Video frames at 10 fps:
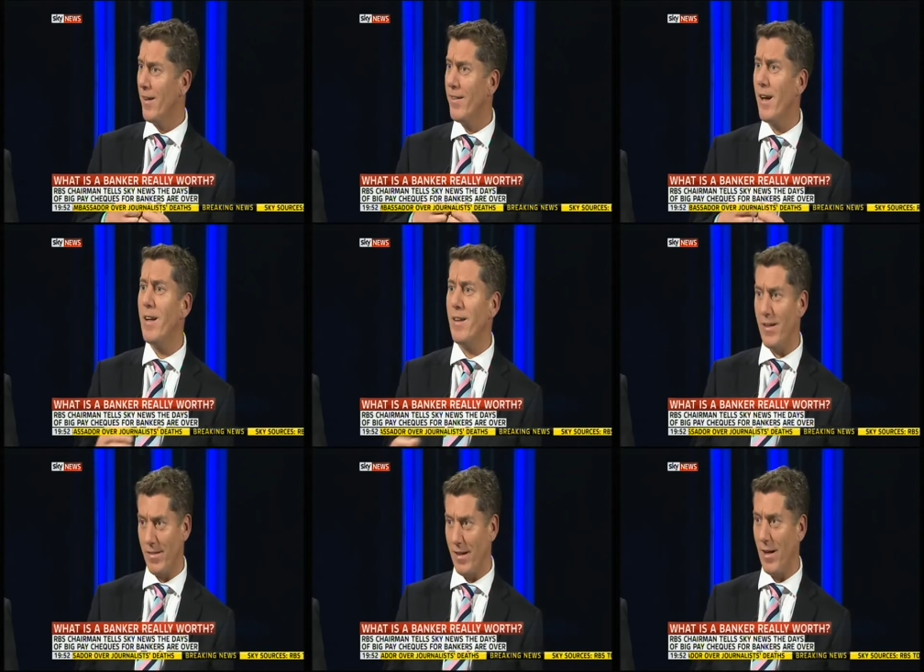dead
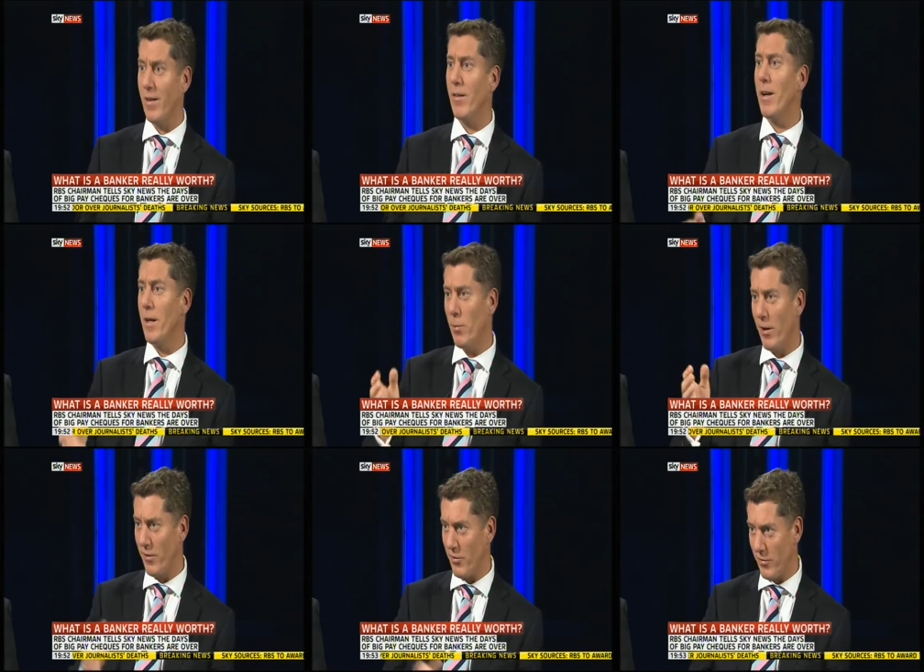easy, as any
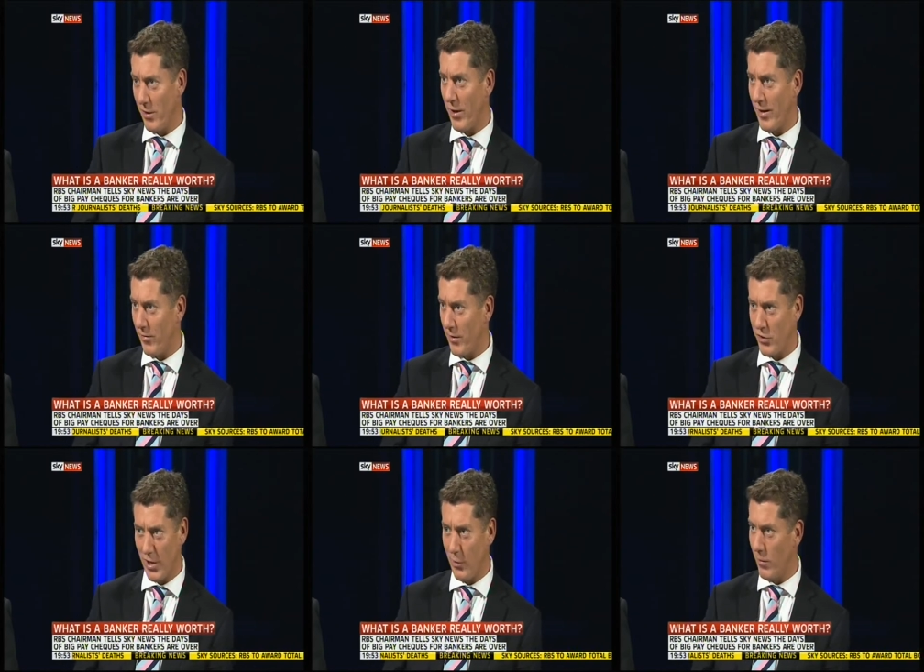politician you've had on this
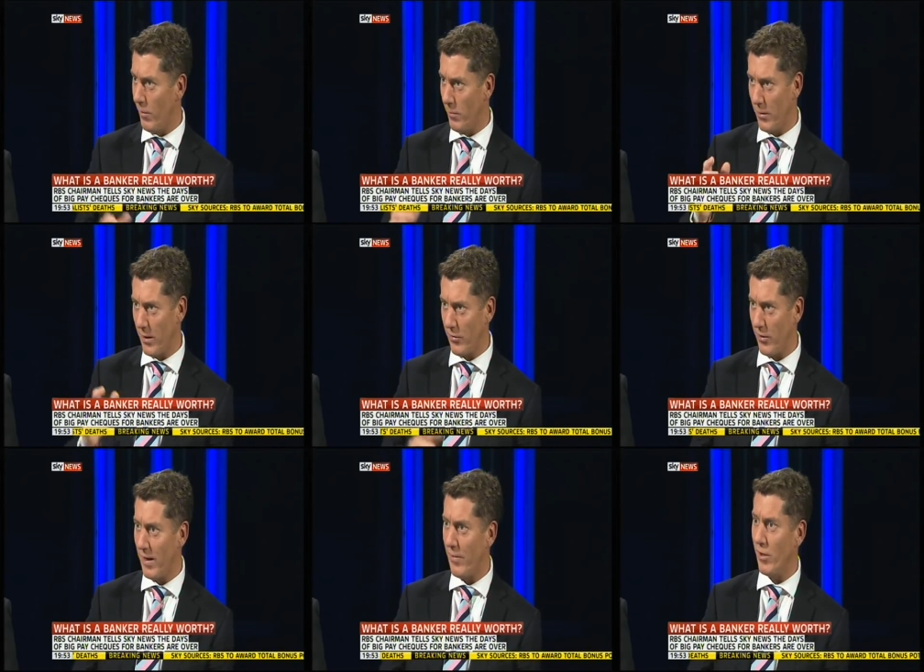show or appears
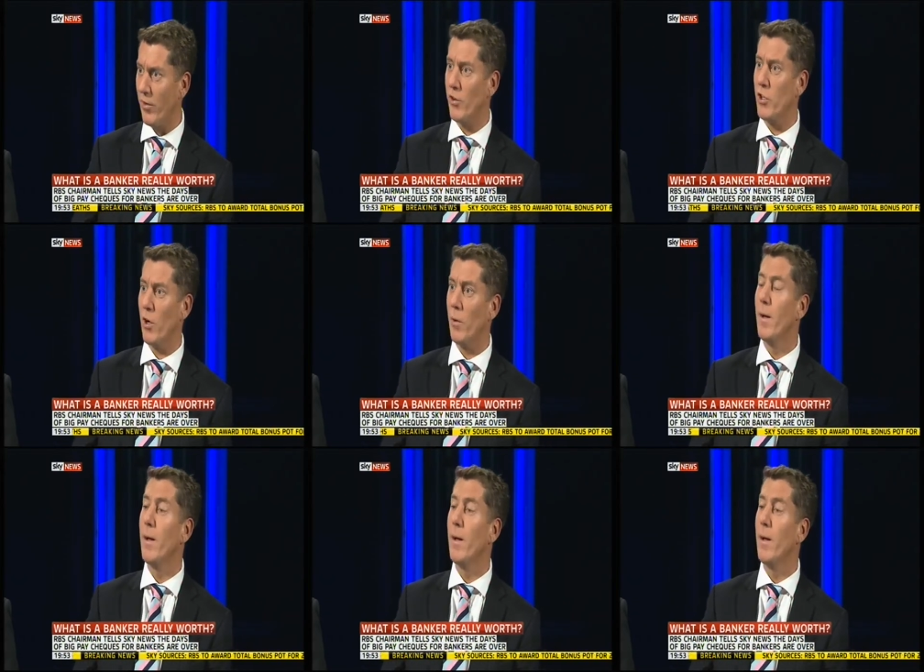on every other show,